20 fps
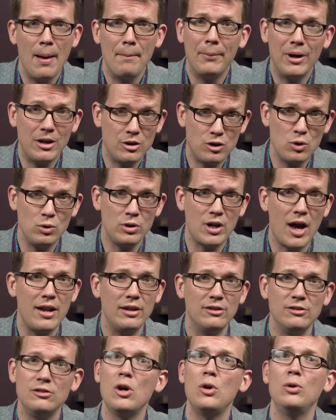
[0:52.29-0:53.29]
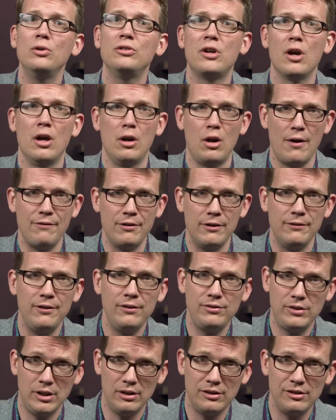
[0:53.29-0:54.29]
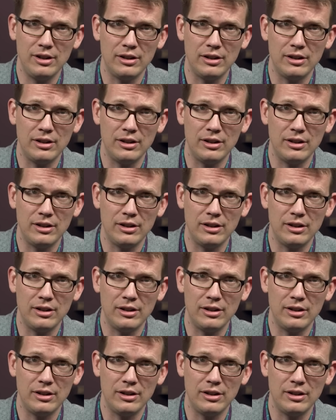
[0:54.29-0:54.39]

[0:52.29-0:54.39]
My dude got his nose cut off in fifteen